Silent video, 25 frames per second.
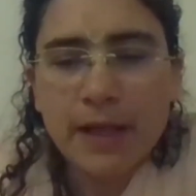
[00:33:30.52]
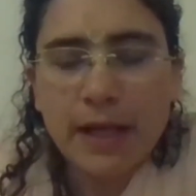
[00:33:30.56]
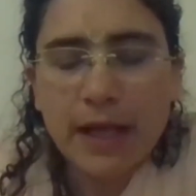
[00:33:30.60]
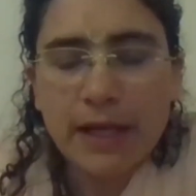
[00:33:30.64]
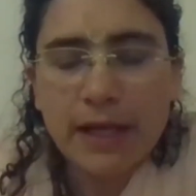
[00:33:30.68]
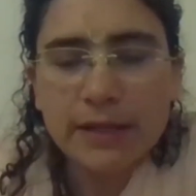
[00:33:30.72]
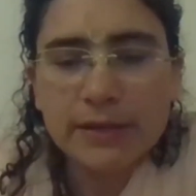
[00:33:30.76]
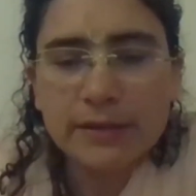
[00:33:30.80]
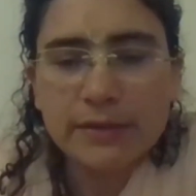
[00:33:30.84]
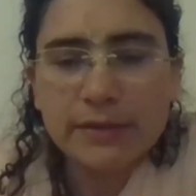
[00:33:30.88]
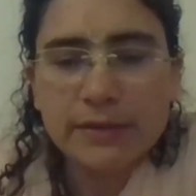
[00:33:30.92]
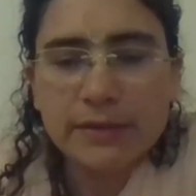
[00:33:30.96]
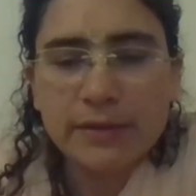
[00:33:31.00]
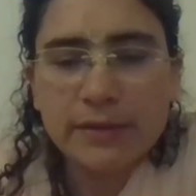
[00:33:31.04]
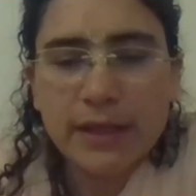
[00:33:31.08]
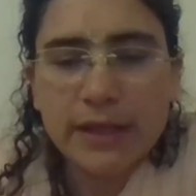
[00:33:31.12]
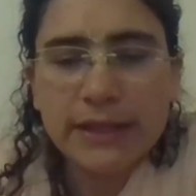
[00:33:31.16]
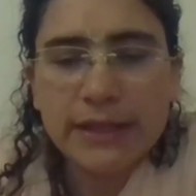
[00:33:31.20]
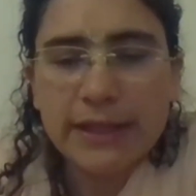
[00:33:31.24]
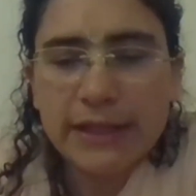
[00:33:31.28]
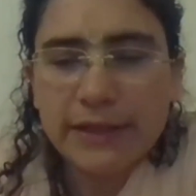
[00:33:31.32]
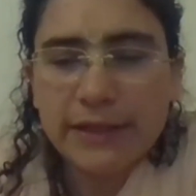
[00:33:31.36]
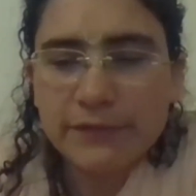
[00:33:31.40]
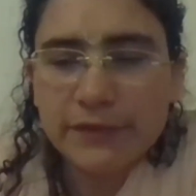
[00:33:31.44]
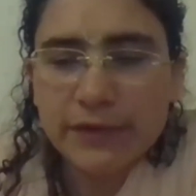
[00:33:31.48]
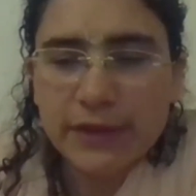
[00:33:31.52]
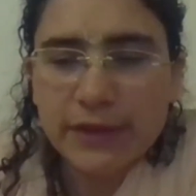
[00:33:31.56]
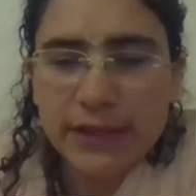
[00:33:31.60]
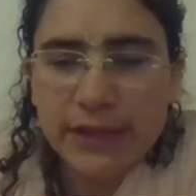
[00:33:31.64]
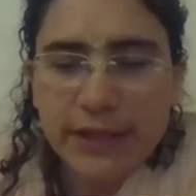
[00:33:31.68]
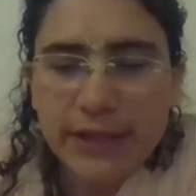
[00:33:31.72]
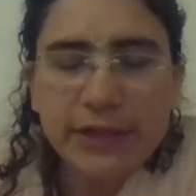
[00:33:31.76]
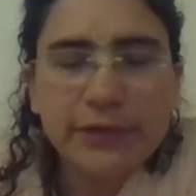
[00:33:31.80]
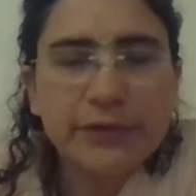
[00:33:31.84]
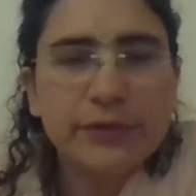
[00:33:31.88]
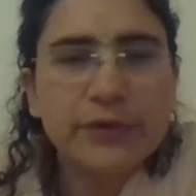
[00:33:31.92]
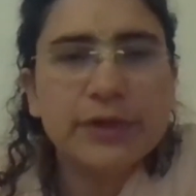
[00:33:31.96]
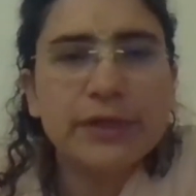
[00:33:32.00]
And even
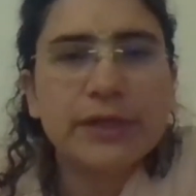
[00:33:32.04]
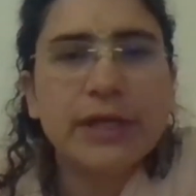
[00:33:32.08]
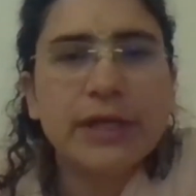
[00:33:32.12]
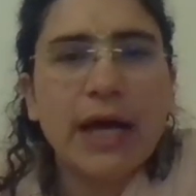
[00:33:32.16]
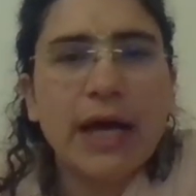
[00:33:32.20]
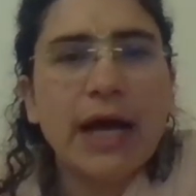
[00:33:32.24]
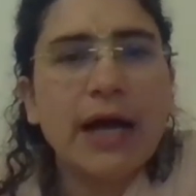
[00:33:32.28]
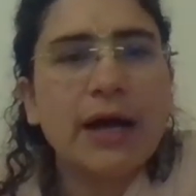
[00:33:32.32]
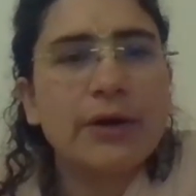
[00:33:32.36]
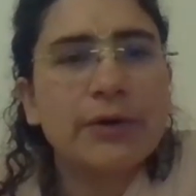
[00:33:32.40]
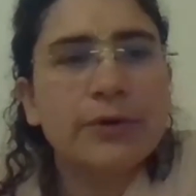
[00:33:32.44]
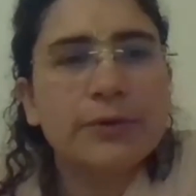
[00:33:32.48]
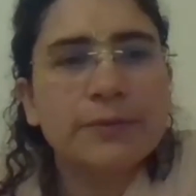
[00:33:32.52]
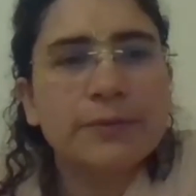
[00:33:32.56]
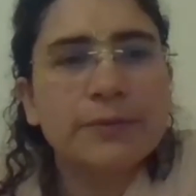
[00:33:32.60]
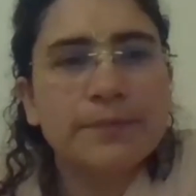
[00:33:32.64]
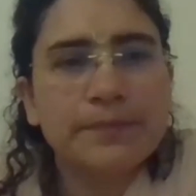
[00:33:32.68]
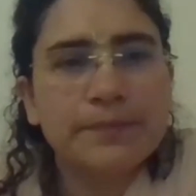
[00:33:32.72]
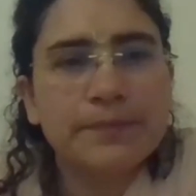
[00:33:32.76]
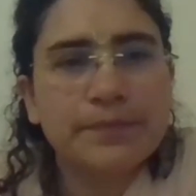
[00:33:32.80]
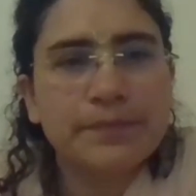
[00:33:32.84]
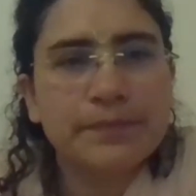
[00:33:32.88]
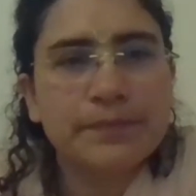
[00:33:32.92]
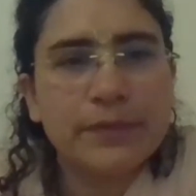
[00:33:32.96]
here and now,